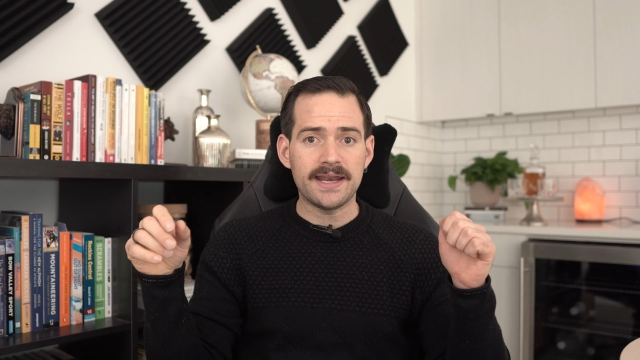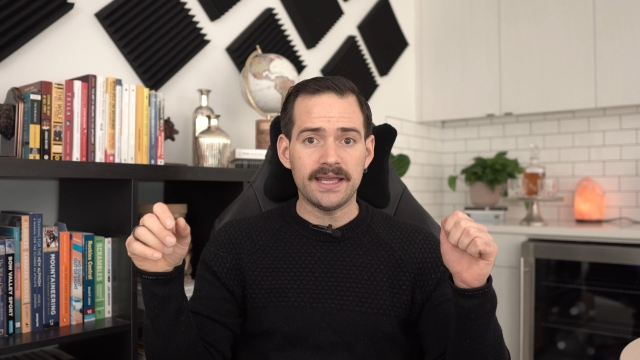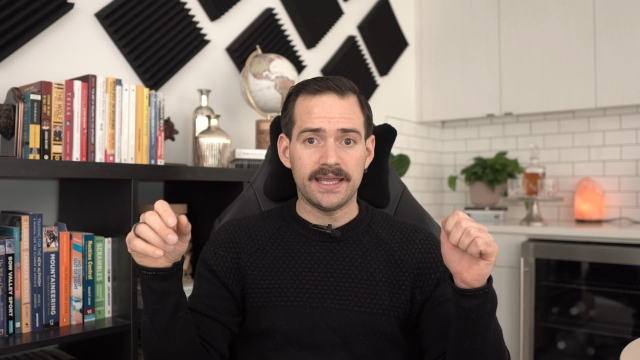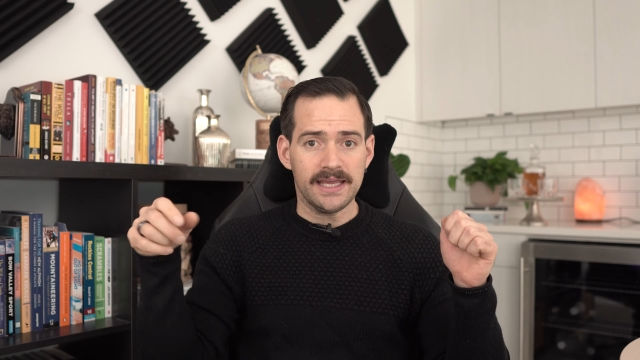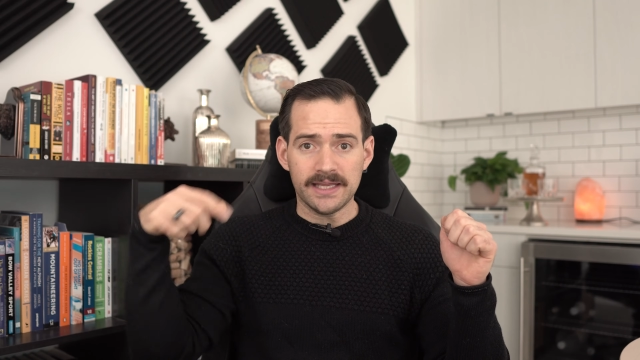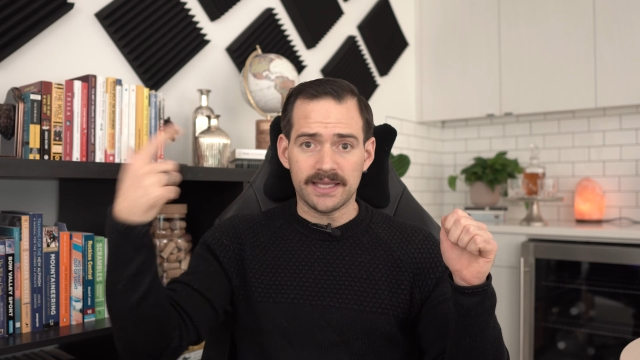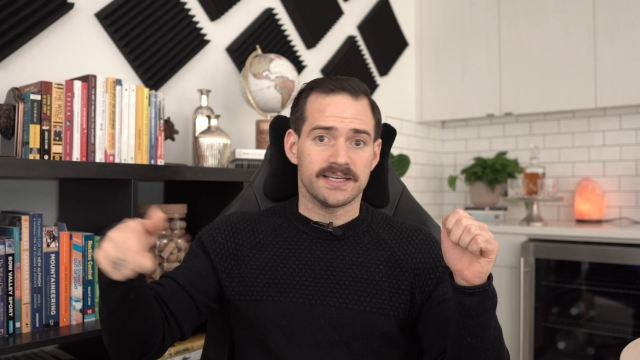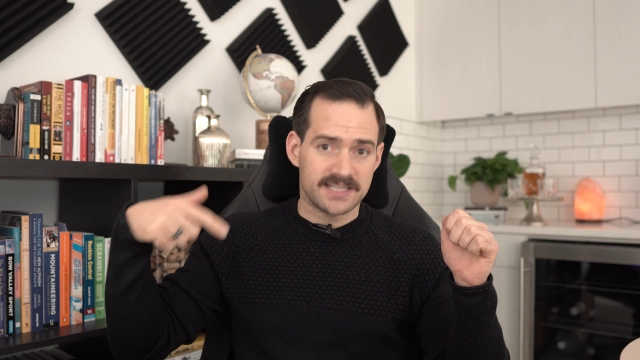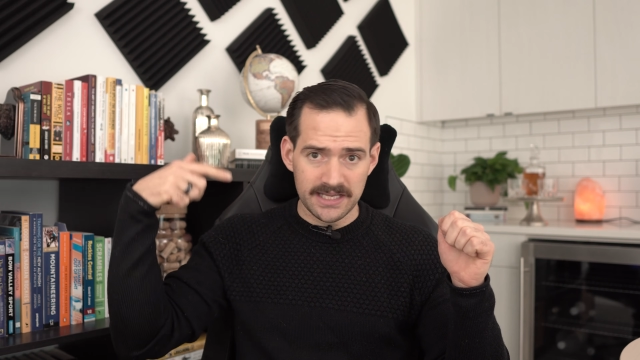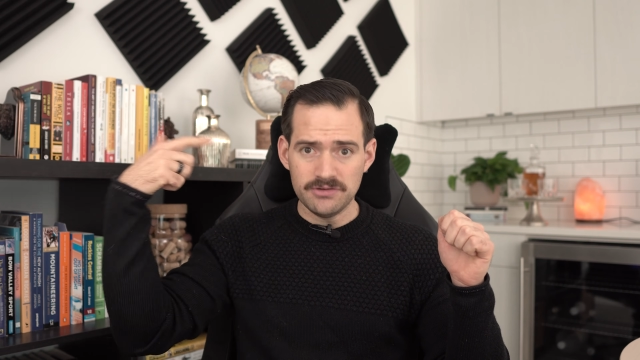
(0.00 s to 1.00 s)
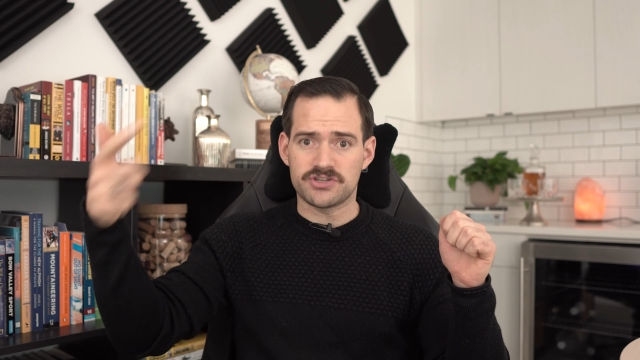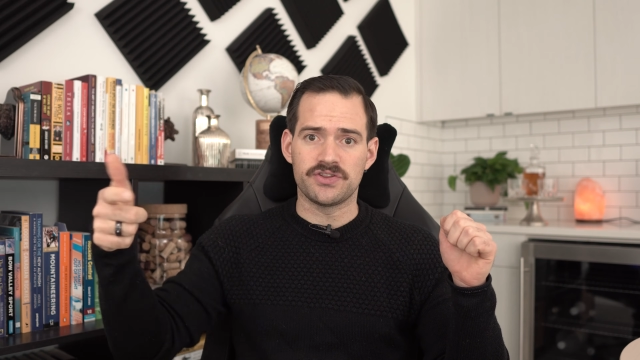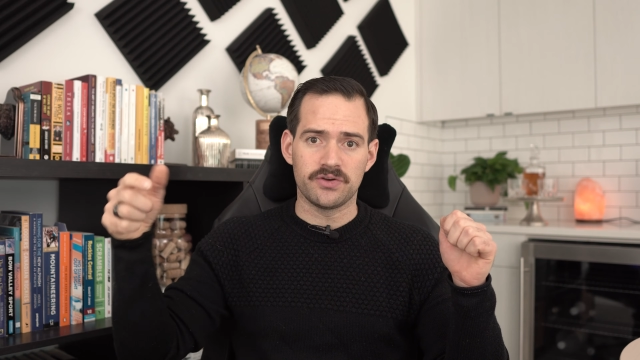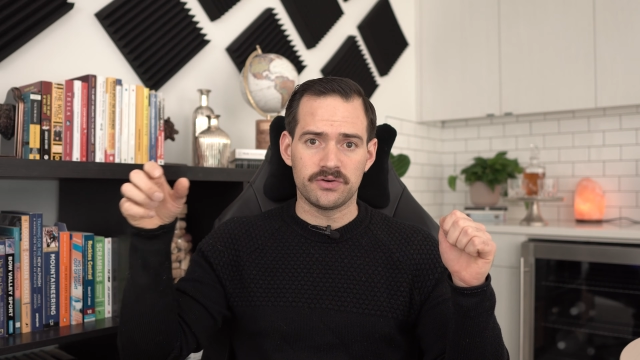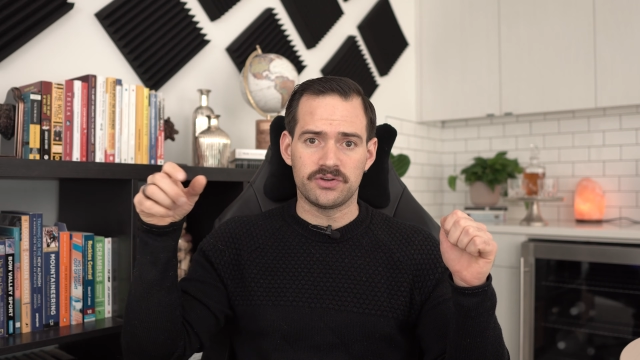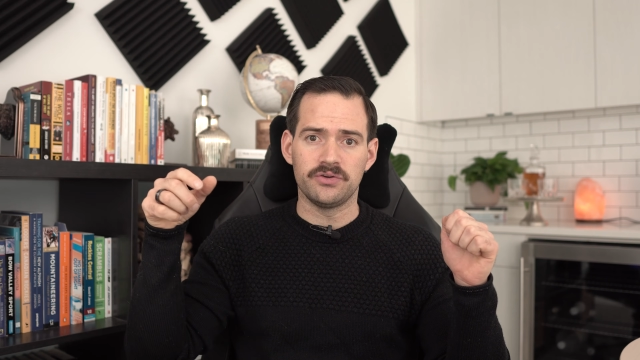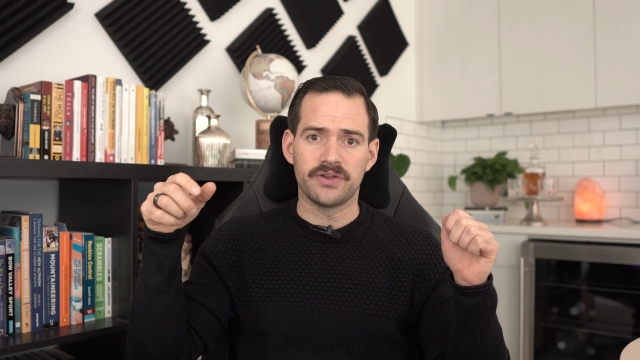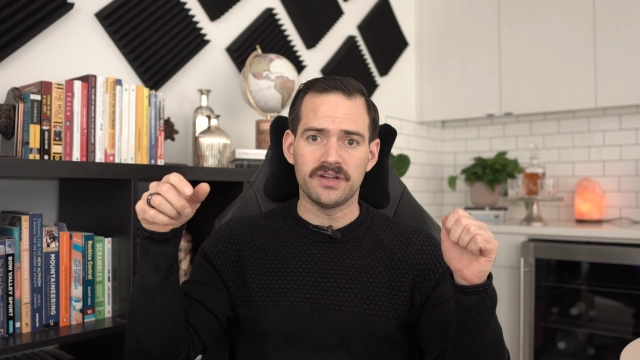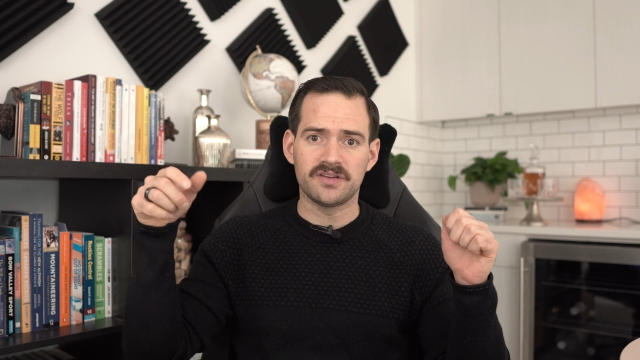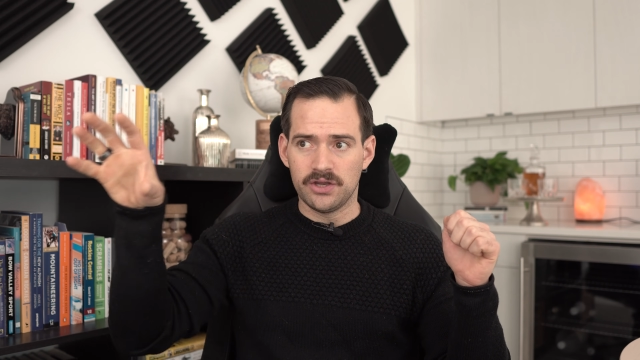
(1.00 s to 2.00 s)
And he can continue to do
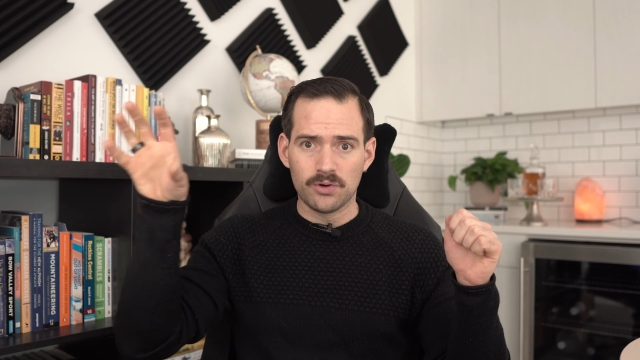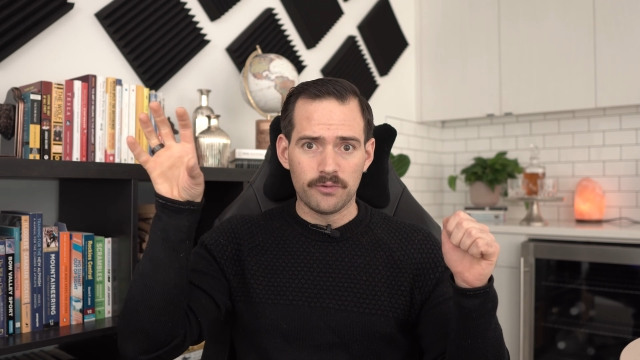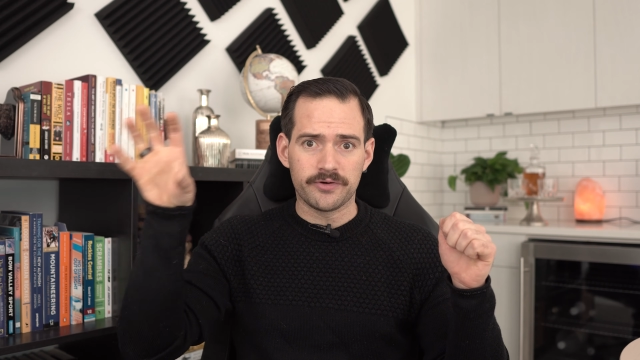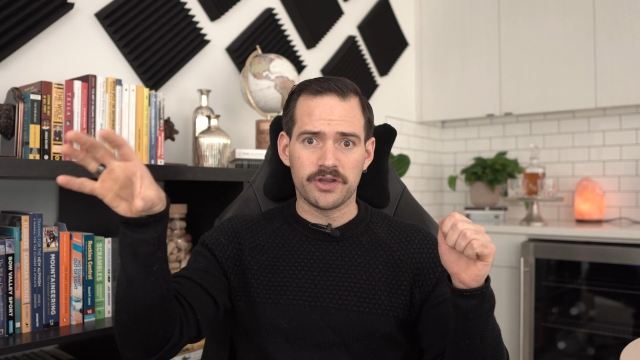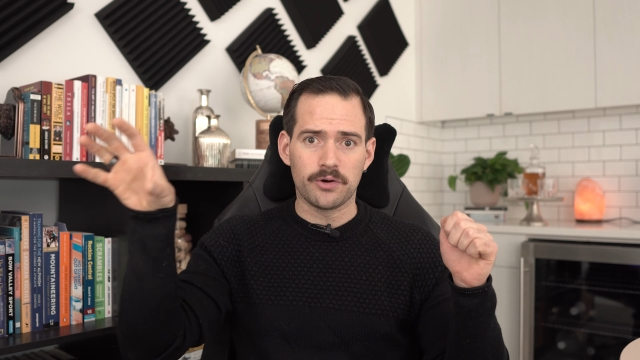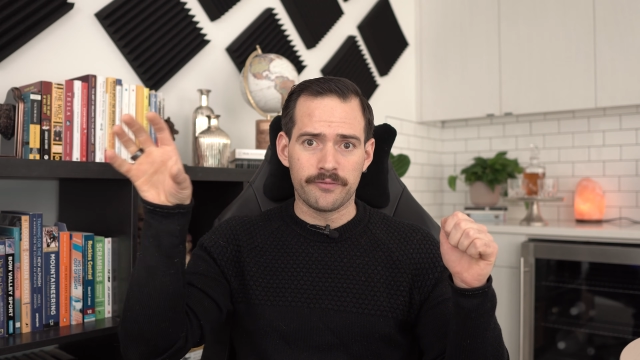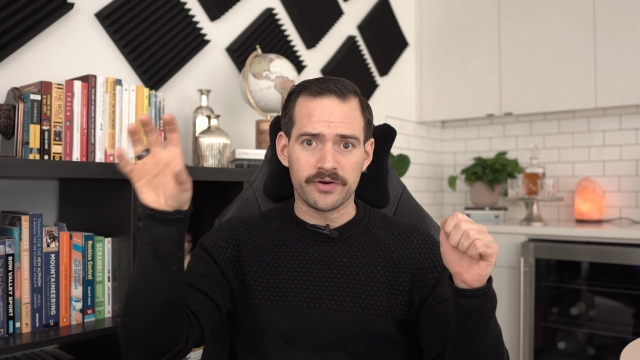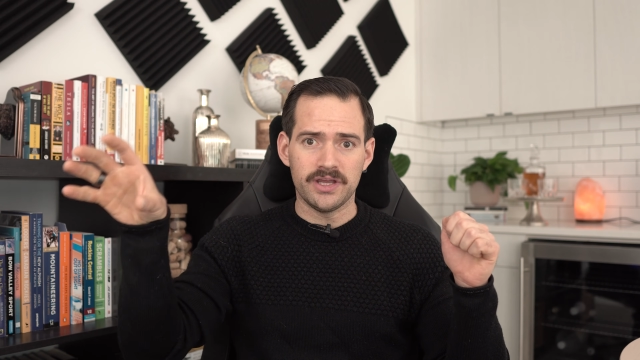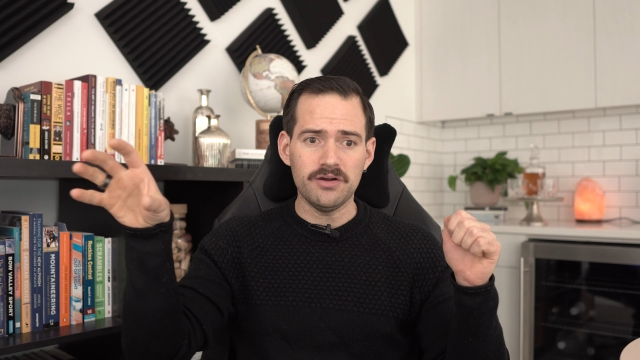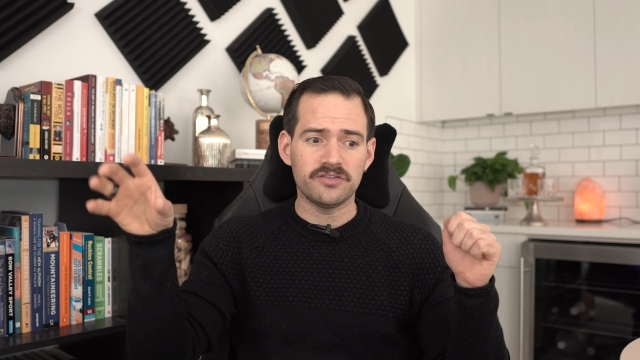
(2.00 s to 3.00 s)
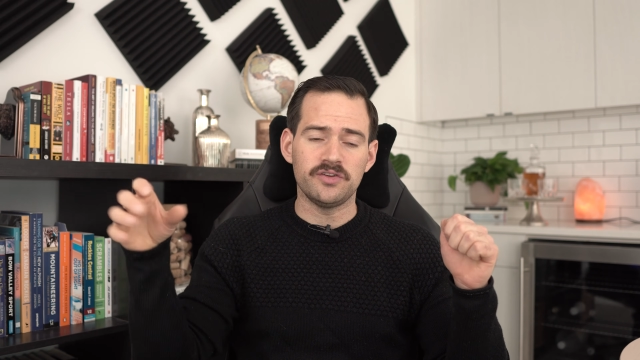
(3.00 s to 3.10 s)
this year over year over year,